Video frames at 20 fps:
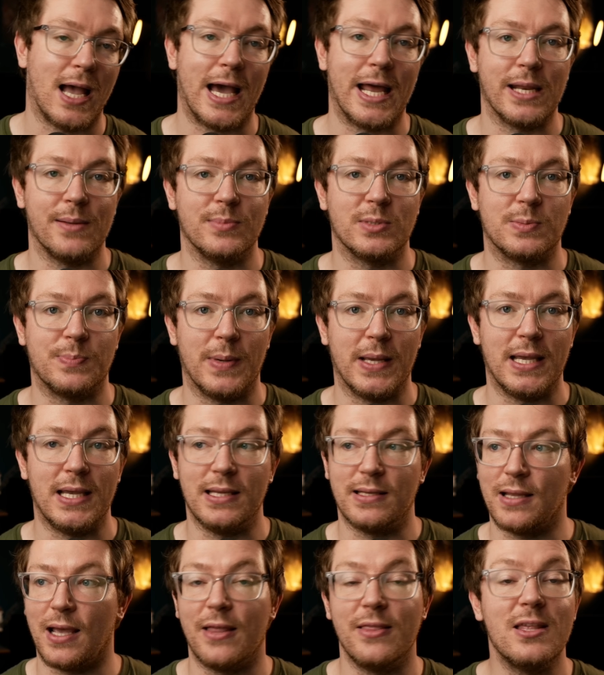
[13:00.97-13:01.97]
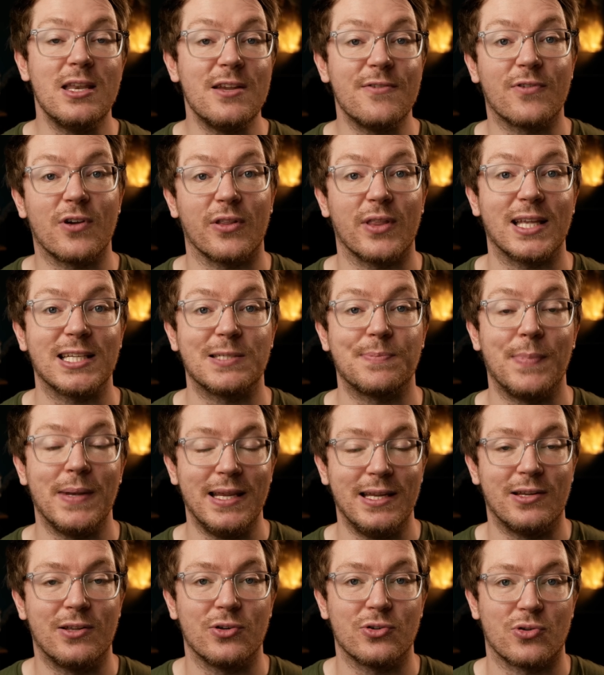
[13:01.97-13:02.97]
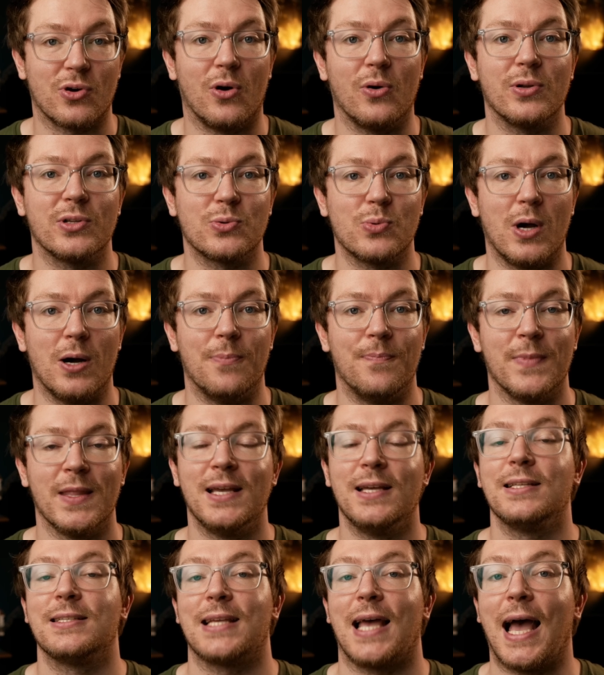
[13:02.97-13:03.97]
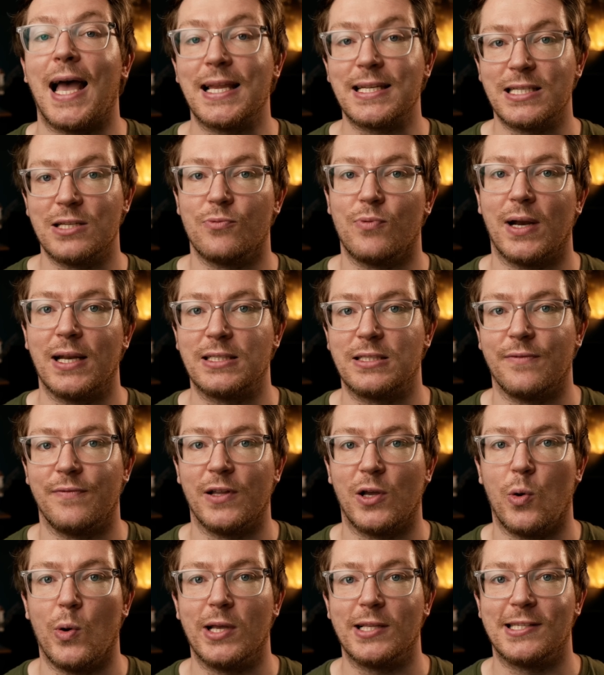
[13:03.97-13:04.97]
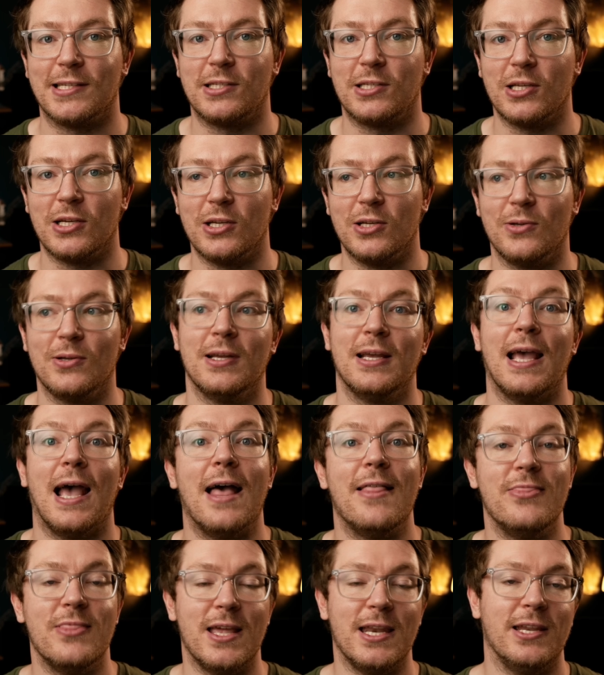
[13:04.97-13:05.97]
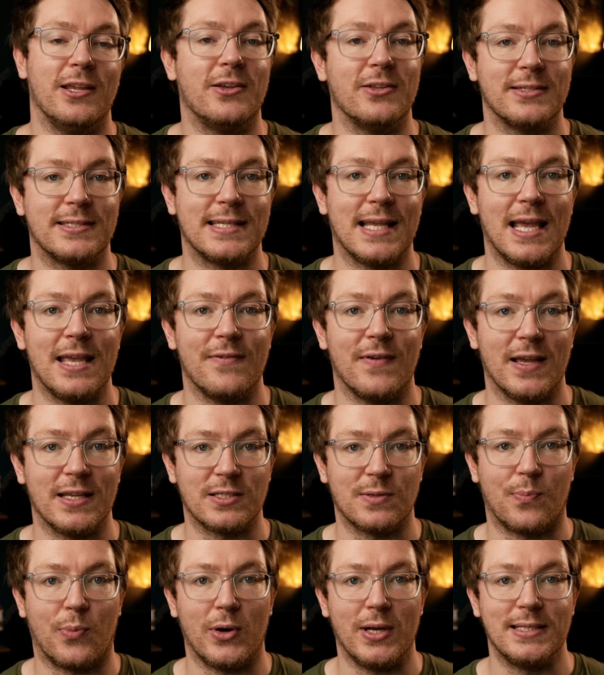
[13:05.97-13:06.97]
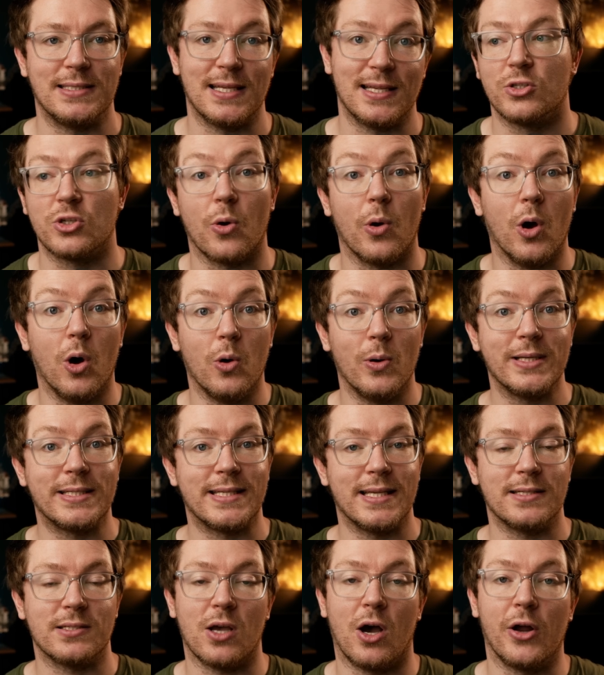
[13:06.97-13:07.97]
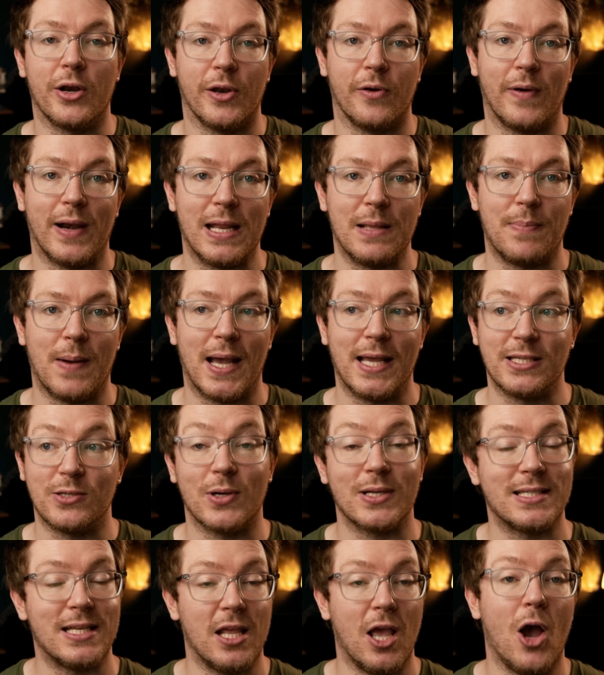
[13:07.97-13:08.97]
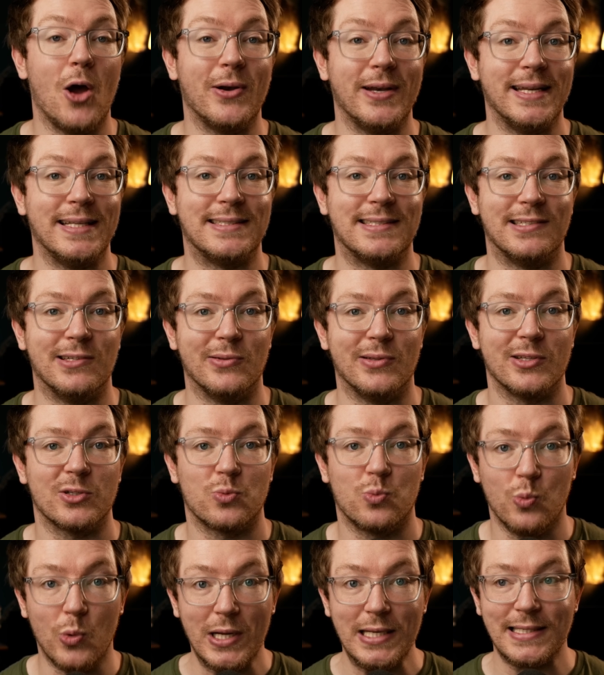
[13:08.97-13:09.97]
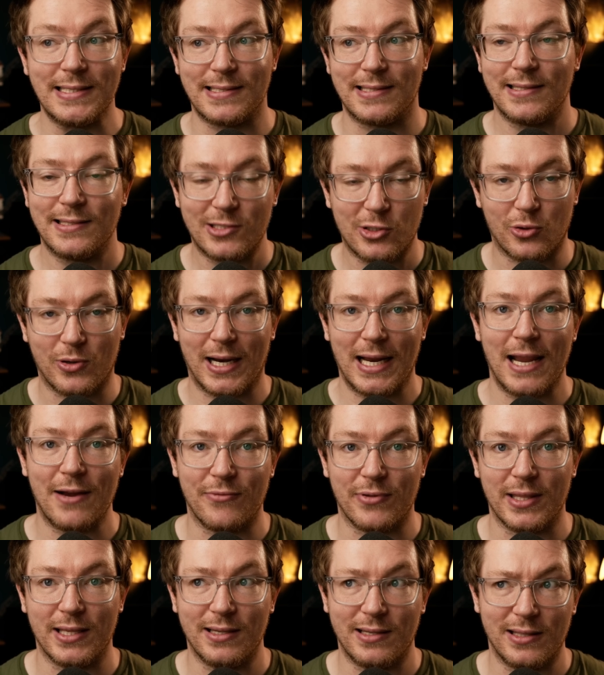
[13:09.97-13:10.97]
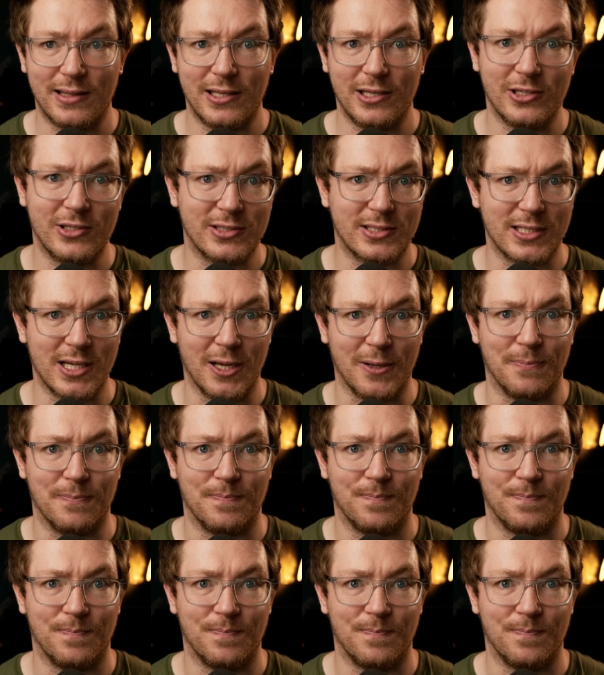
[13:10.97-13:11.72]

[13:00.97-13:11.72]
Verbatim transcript: anim speed, and then you've got that speed control as well. It's actually relatively quick to do, and then you can save it as a preset. So it always sits on your edit page. You actually only need to do this once to create everything, and then you're good to go.